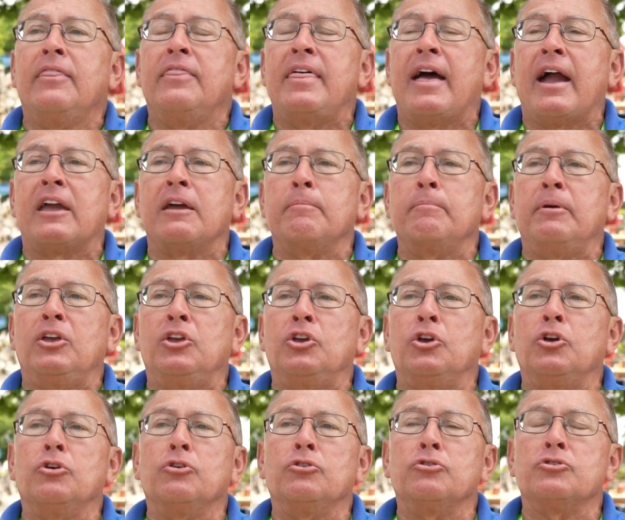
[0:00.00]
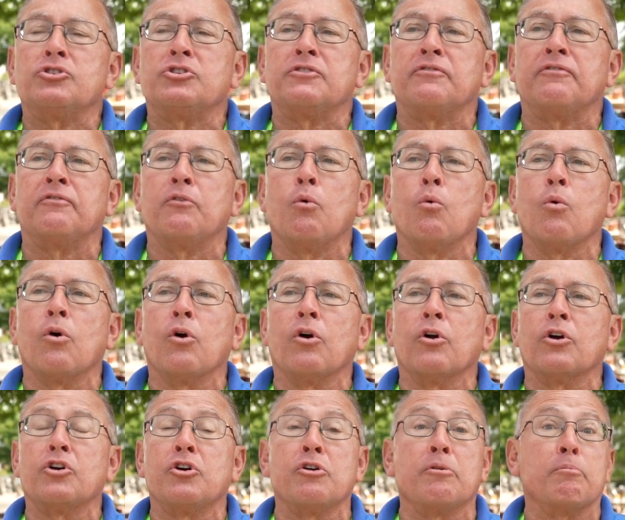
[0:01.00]
that can be used for
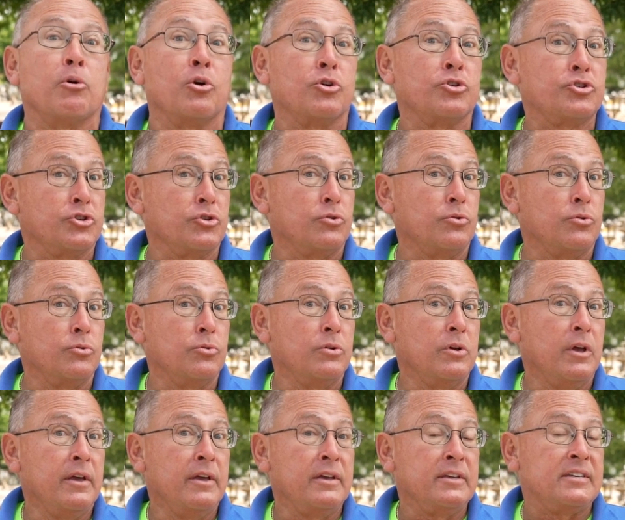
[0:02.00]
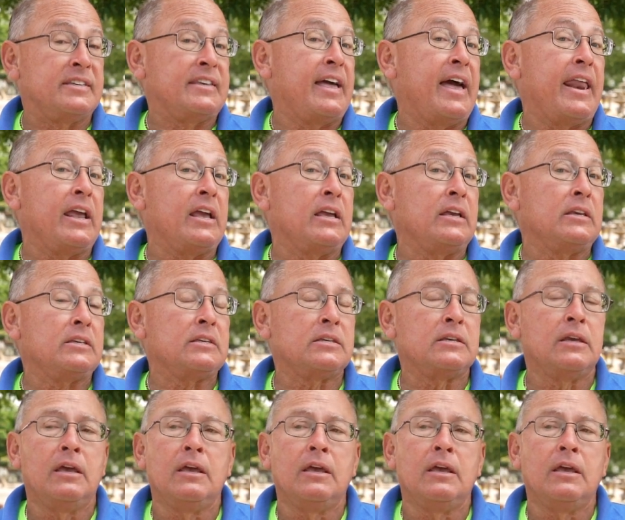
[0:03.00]
commercial settings,